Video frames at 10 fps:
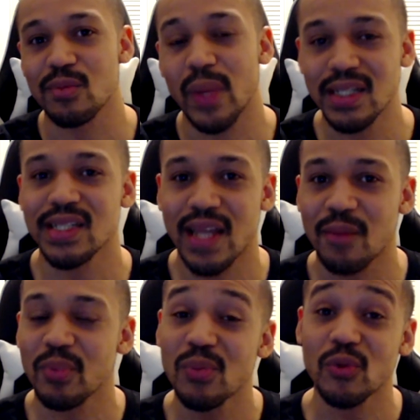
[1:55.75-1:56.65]
amazing
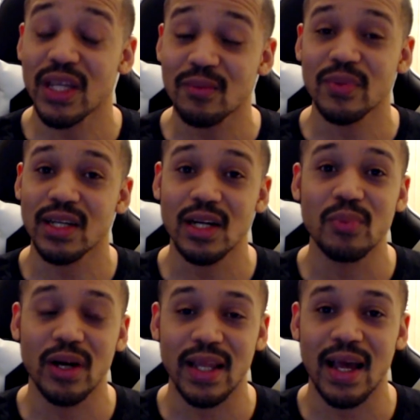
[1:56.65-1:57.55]
that people can pick
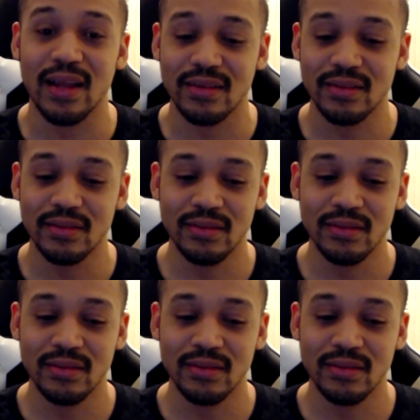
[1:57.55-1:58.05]
up on that